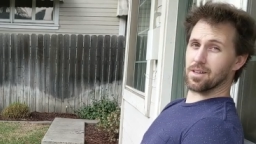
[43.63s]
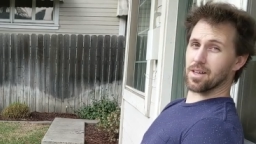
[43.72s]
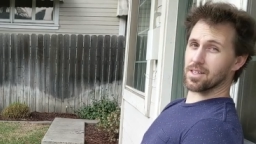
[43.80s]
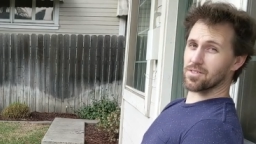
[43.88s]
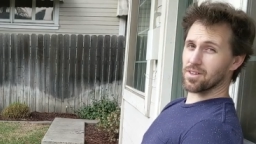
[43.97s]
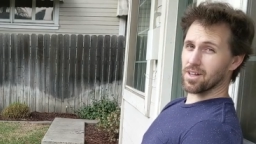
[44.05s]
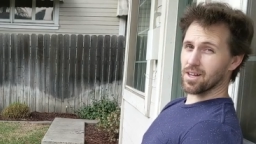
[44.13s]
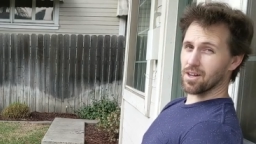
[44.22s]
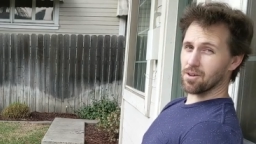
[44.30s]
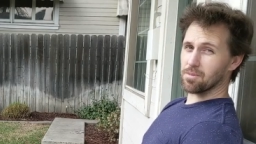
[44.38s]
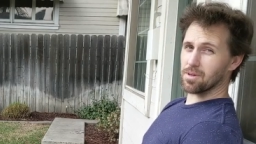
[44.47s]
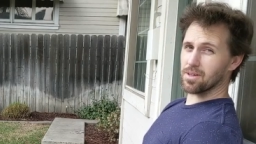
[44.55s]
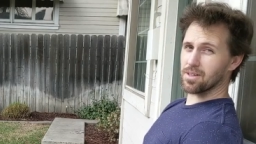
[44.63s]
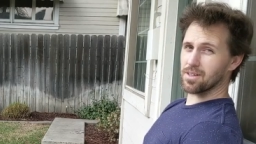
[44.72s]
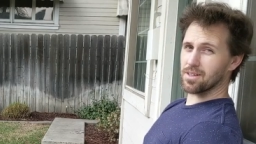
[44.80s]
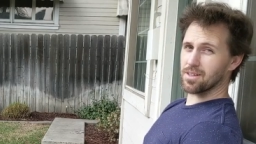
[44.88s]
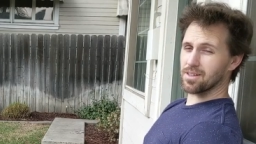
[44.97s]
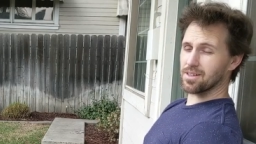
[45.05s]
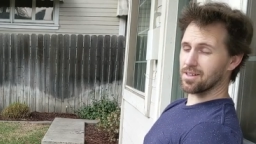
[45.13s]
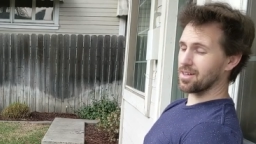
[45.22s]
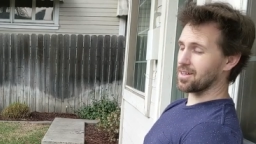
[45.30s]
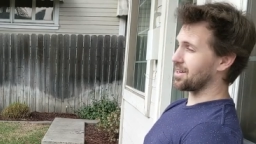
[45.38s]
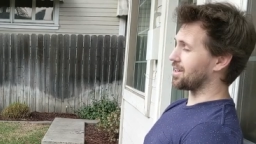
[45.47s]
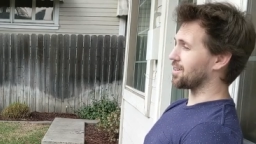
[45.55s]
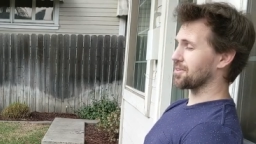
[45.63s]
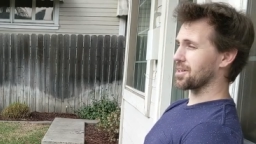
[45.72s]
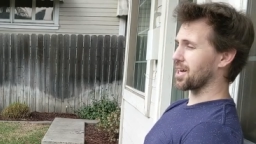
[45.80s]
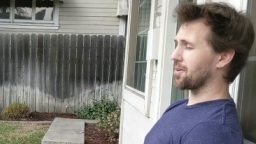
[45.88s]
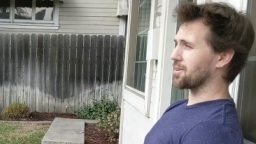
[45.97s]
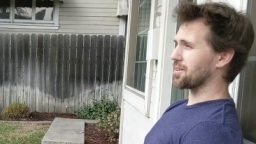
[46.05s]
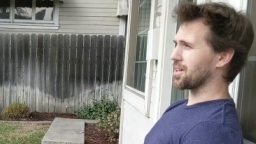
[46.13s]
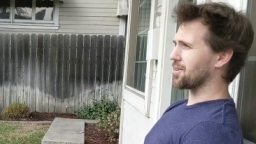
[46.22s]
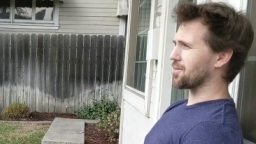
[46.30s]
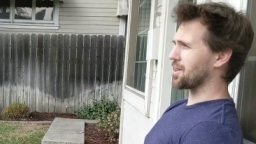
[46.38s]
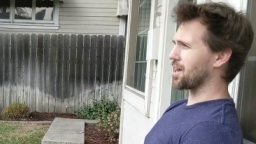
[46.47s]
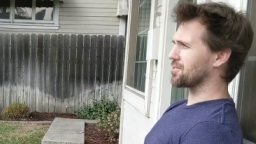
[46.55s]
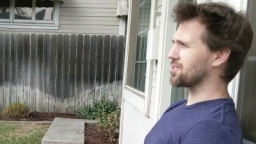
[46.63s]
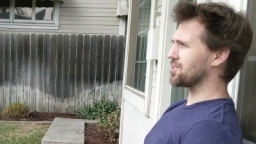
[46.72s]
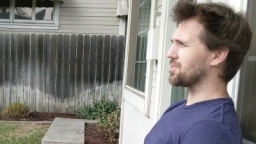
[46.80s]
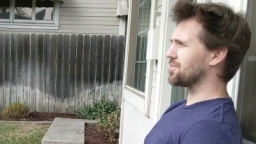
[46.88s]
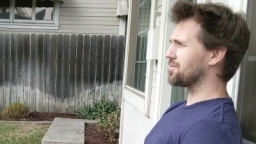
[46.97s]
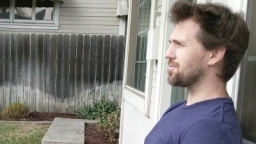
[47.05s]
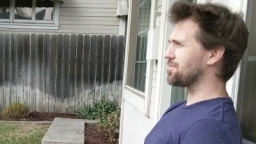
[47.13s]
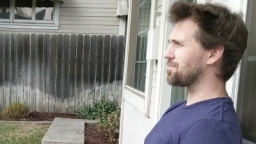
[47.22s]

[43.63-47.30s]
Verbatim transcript: Thanks for the help. I don't think I would have done it without you.